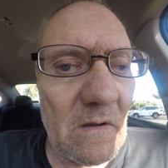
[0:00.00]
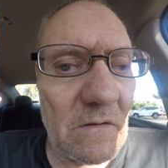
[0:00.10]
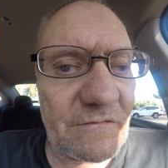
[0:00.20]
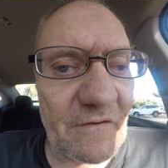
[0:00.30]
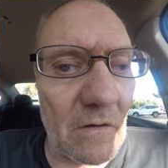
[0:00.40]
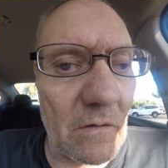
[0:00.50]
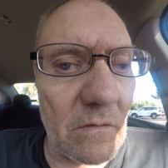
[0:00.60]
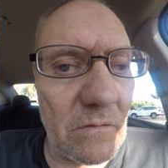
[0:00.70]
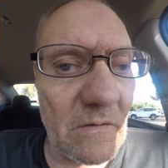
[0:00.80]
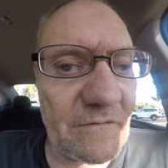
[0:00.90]

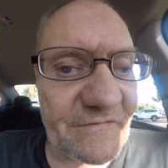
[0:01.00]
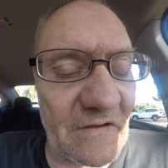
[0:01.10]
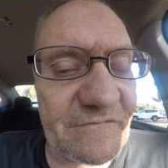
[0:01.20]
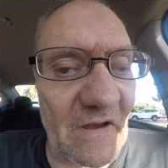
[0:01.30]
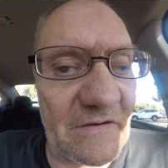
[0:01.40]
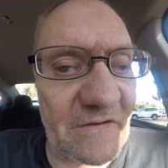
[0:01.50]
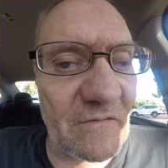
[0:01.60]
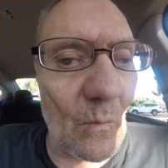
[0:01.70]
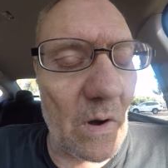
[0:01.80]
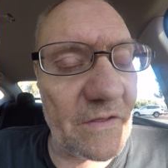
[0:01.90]
So since I
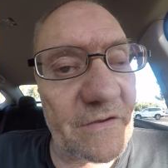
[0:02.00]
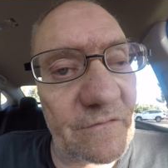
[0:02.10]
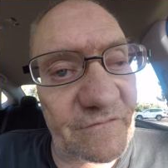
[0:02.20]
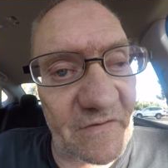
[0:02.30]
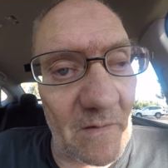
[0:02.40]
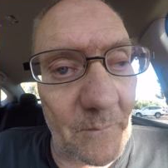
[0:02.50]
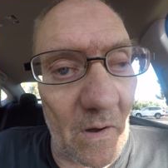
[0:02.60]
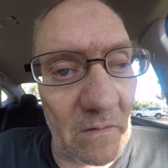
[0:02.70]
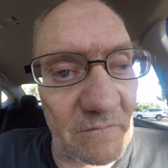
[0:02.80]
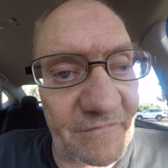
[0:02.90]
didn't want to use up
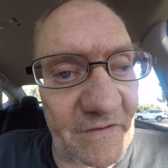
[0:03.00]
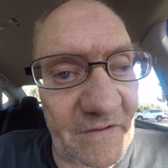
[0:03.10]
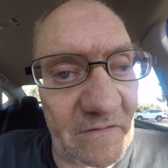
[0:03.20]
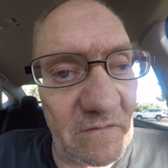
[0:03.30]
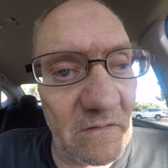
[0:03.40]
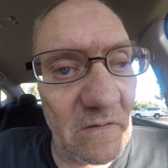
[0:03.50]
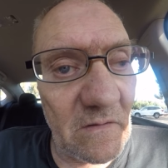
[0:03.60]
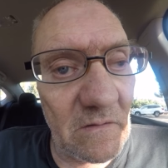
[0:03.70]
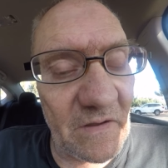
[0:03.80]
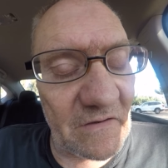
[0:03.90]
all of the
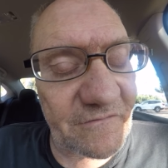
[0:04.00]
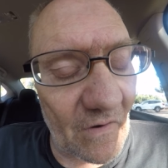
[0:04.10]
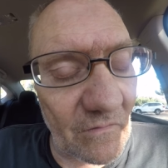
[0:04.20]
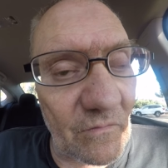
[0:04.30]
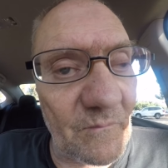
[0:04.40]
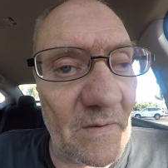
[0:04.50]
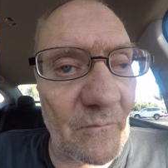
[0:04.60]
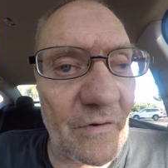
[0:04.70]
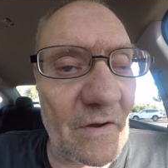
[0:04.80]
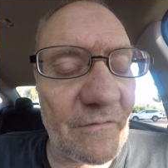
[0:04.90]
internal
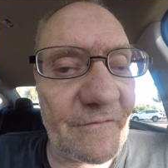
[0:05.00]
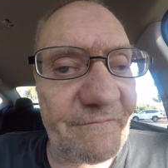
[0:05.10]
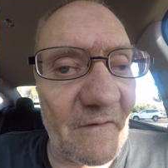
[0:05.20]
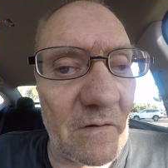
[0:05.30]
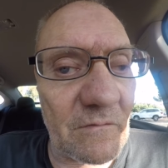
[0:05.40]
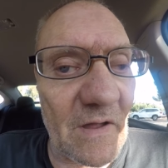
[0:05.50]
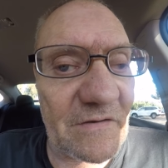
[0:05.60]
memory on the phone, I